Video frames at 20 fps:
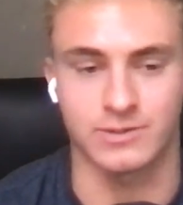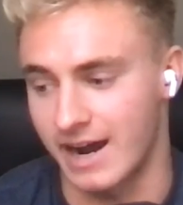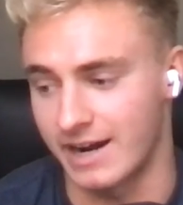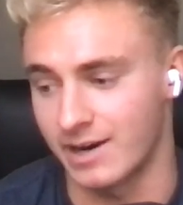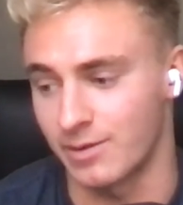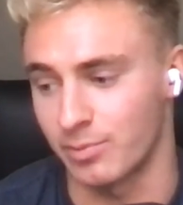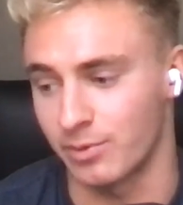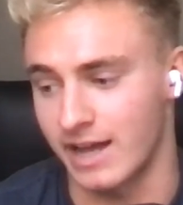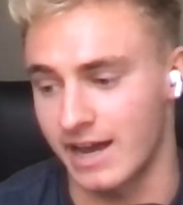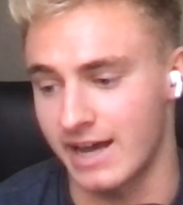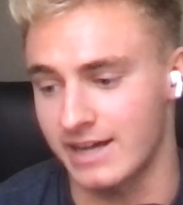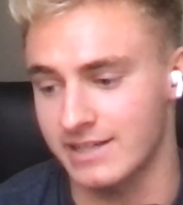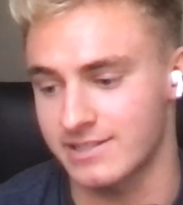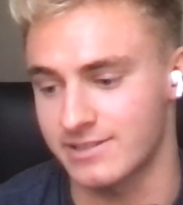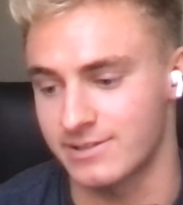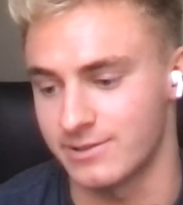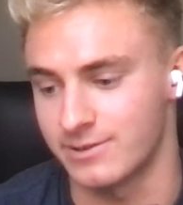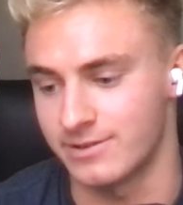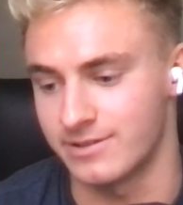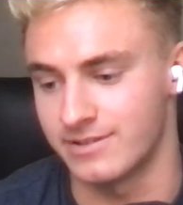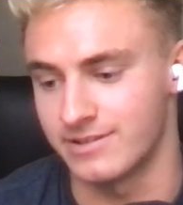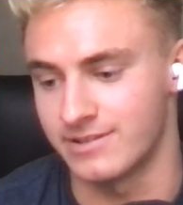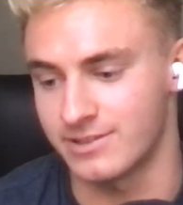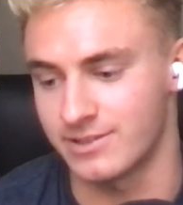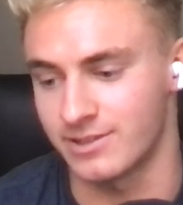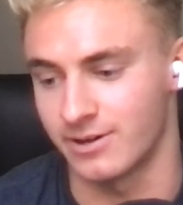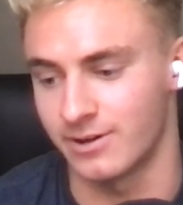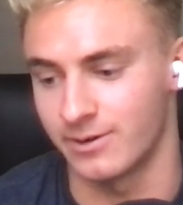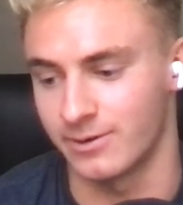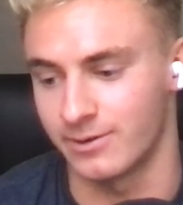I had a blast, dude.
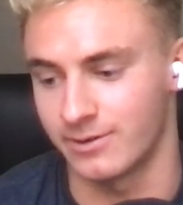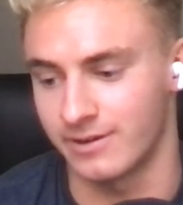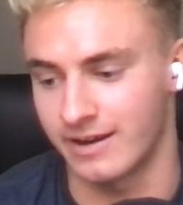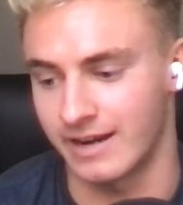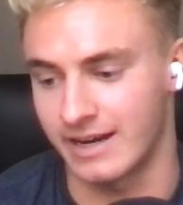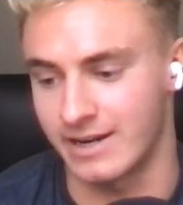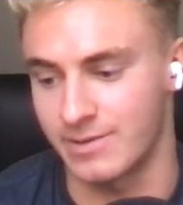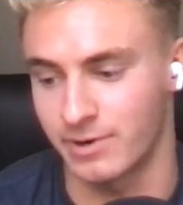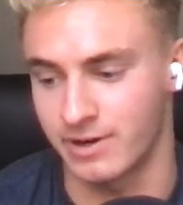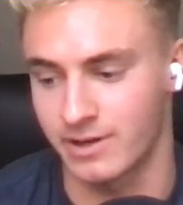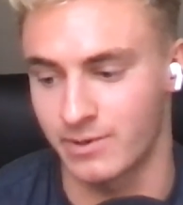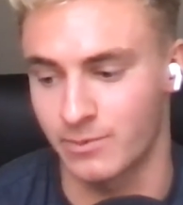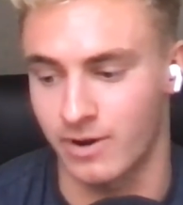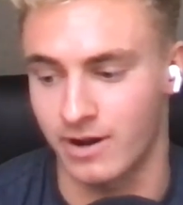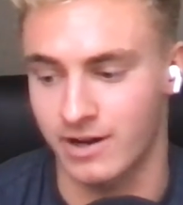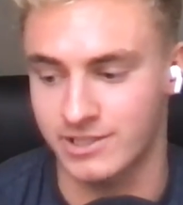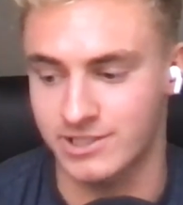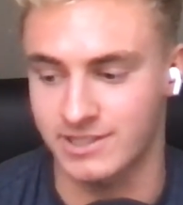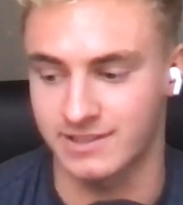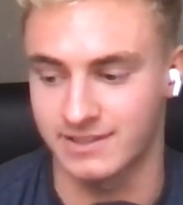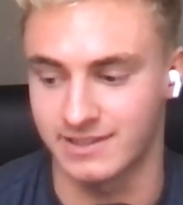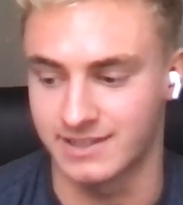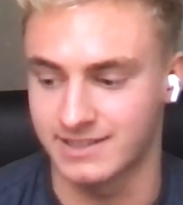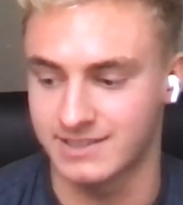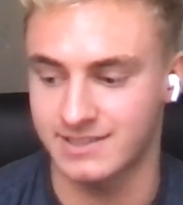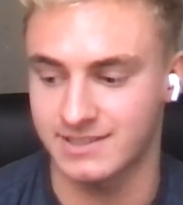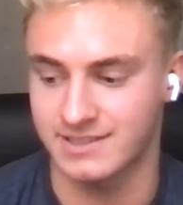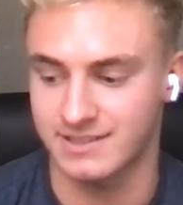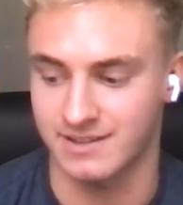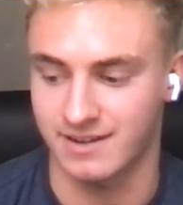So anybody watching
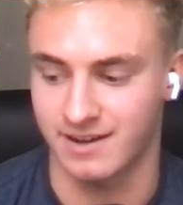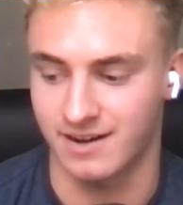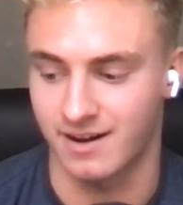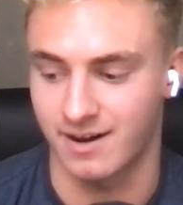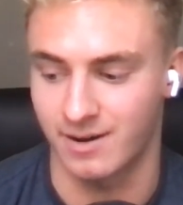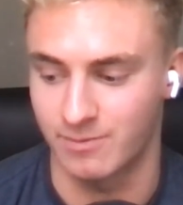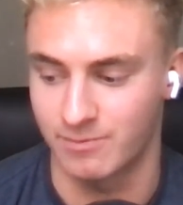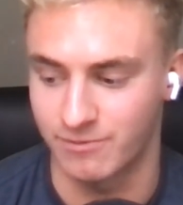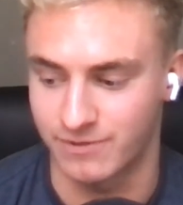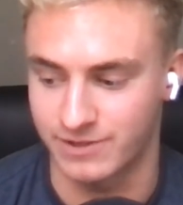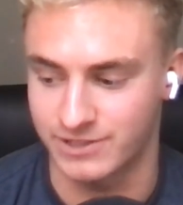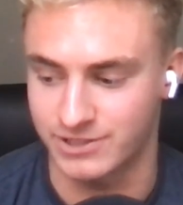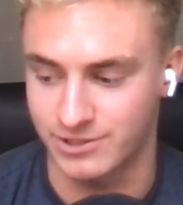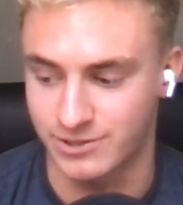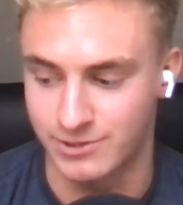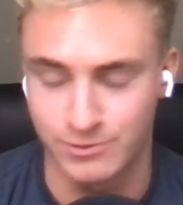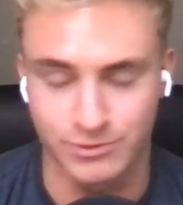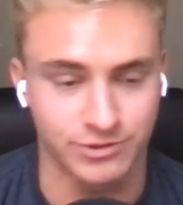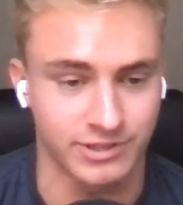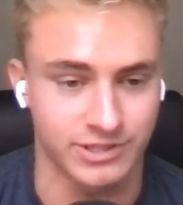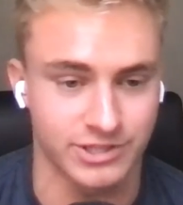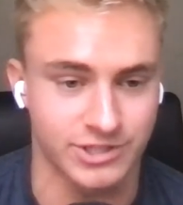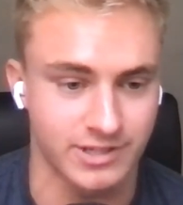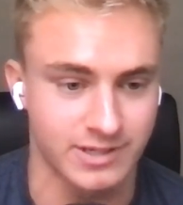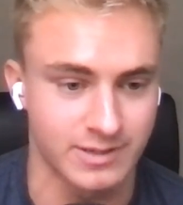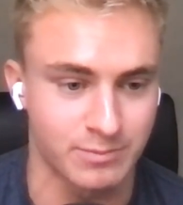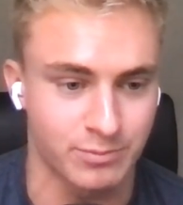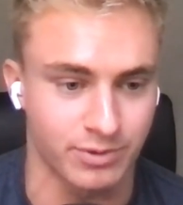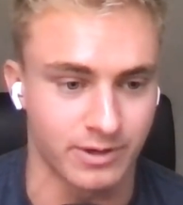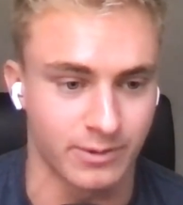this, um, Vision
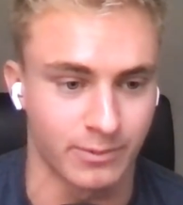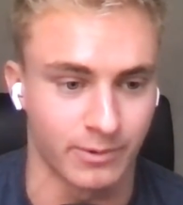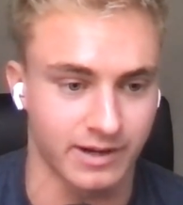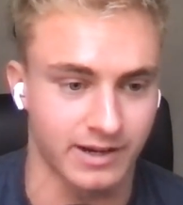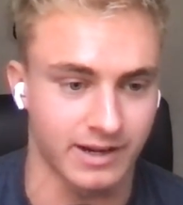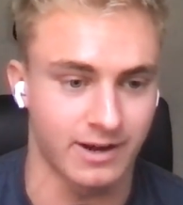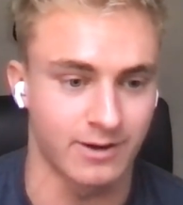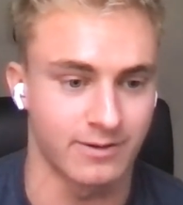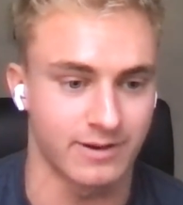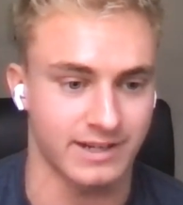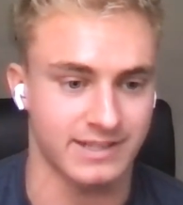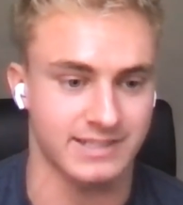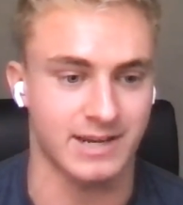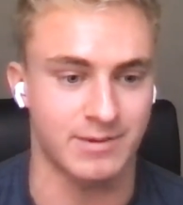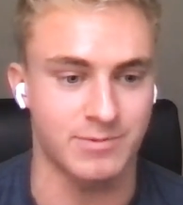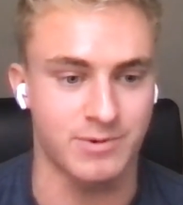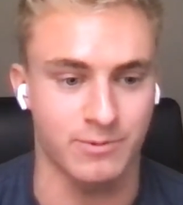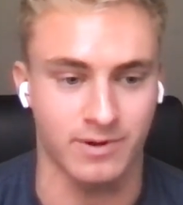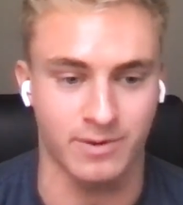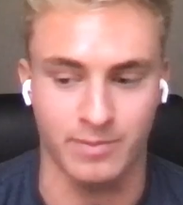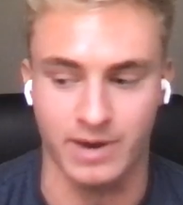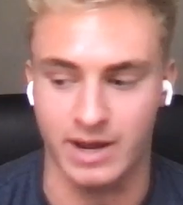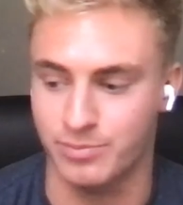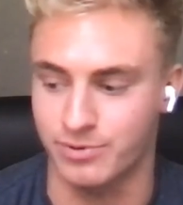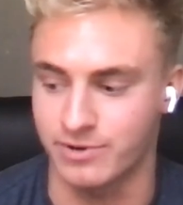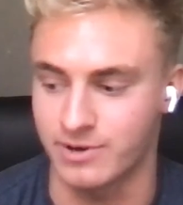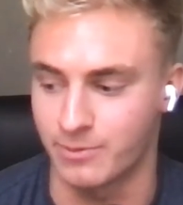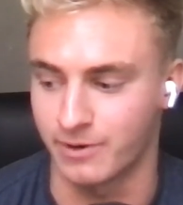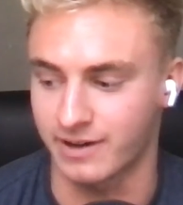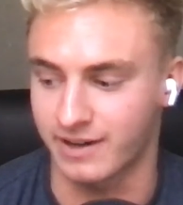Nutrition pre workout. Next time you want to buy
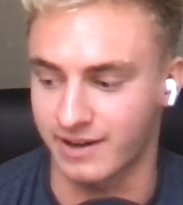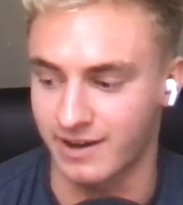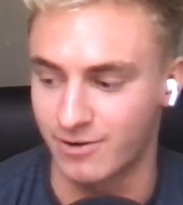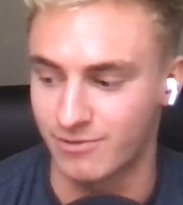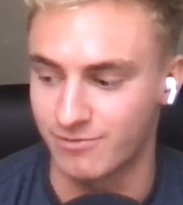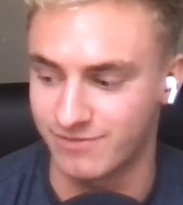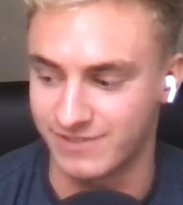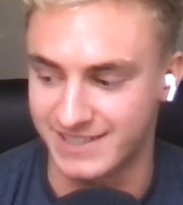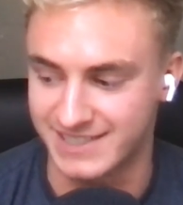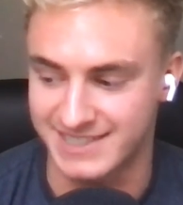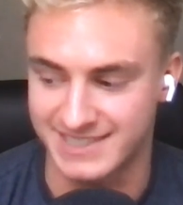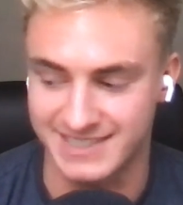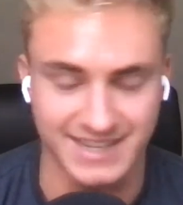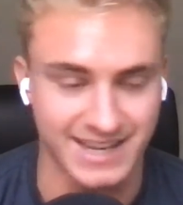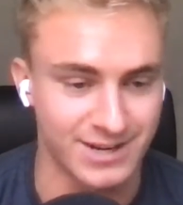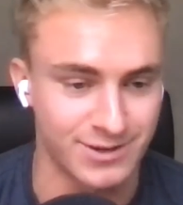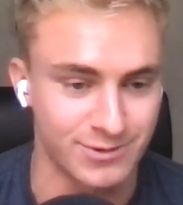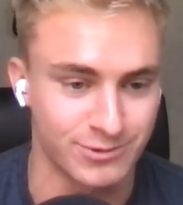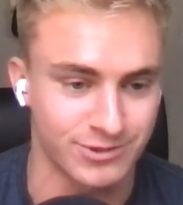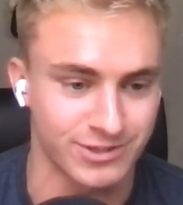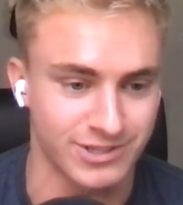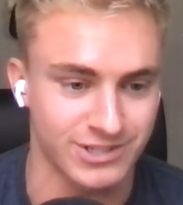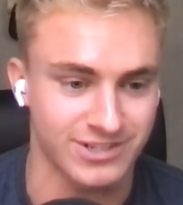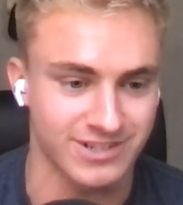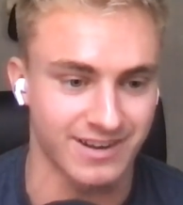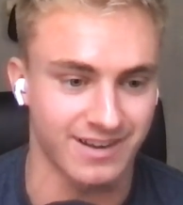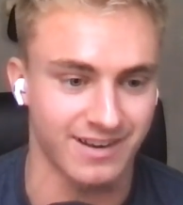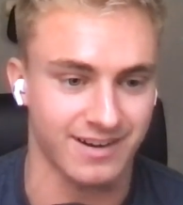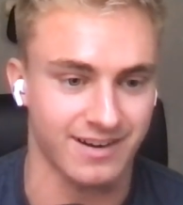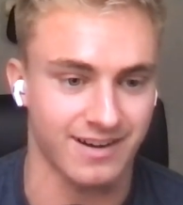pre workout,
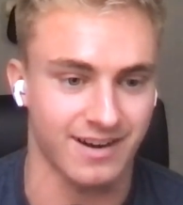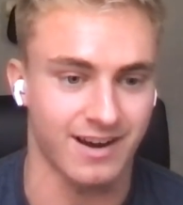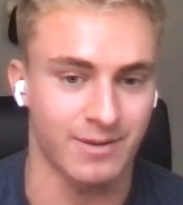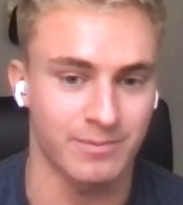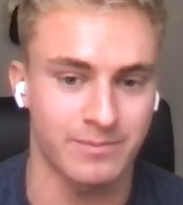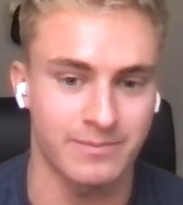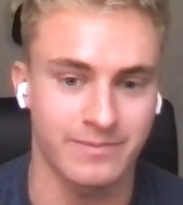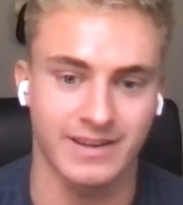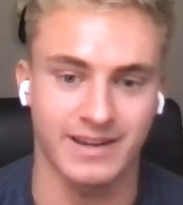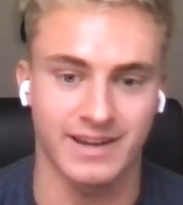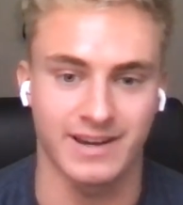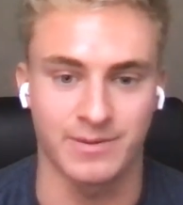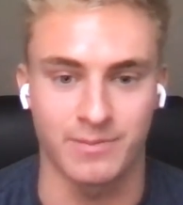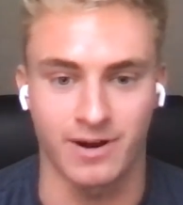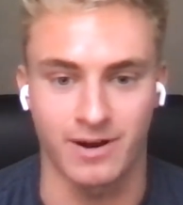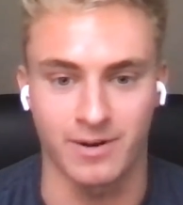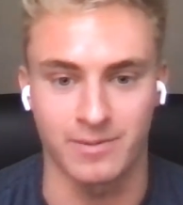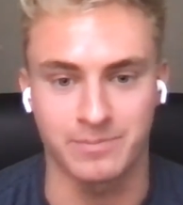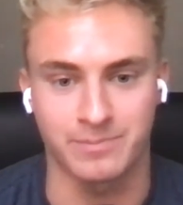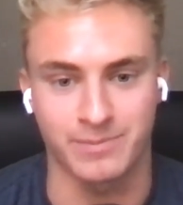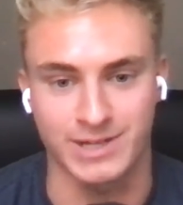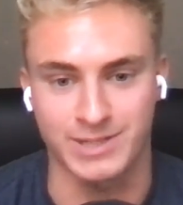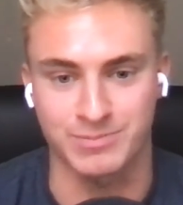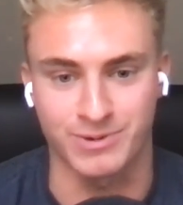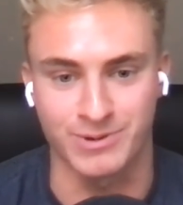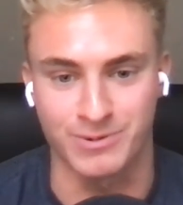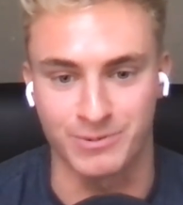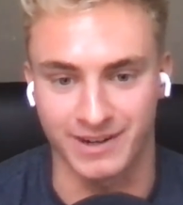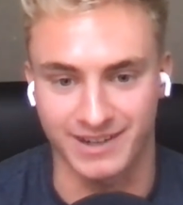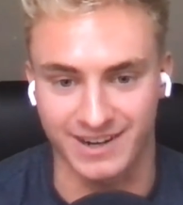vznnutrition.com. Hit them up. Best
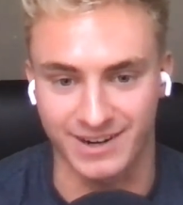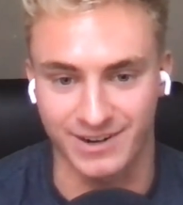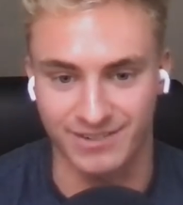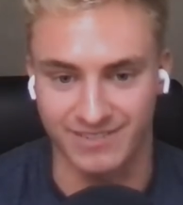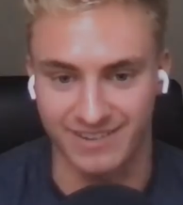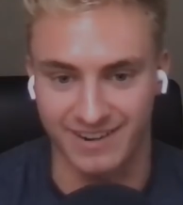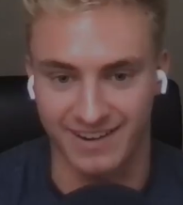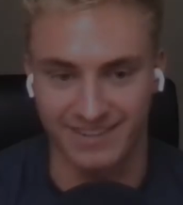pre workout